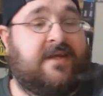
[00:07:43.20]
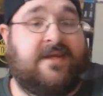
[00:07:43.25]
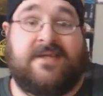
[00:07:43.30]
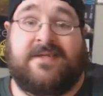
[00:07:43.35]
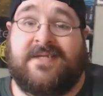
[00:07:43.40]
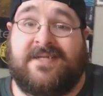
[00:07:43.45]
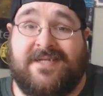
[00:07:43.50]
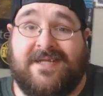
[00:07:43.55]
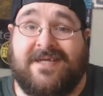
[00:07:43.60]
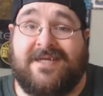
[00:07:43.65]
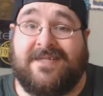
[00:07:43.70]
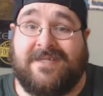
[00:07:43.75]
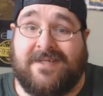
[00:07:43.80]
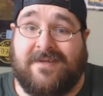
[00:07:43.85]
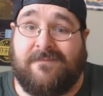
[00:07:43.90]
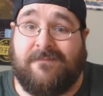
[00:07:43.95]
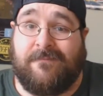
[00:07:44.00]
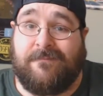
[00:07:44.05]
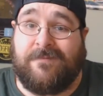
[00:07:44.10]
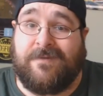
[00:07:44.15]
And it's not
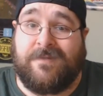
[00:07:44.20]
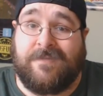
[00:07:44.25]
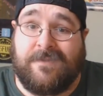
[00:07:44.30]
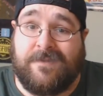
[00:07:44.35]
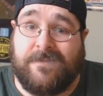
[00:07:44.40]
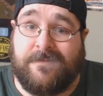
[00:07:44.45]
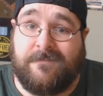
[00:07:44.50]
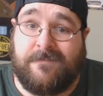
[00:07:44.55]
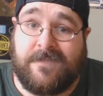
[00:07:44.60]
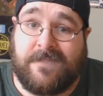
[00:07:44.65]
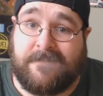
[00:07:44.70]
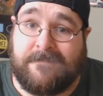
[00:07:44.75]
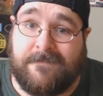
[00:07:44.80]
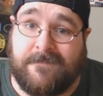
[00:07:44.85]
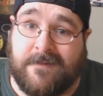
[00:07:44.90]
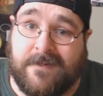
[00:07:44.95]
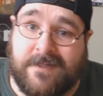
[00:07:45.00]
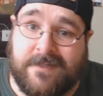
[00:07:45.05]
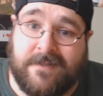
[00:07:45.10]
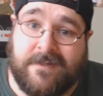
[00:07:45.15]
giving me a good
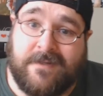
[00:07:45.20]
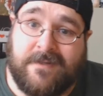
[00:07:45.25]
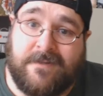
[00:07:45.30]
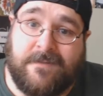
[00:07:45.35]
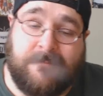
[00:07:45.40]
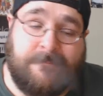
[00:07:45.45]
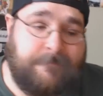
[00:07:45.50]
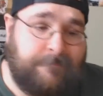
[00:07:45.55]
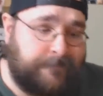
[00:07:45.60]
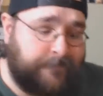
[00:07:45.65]
vape right now.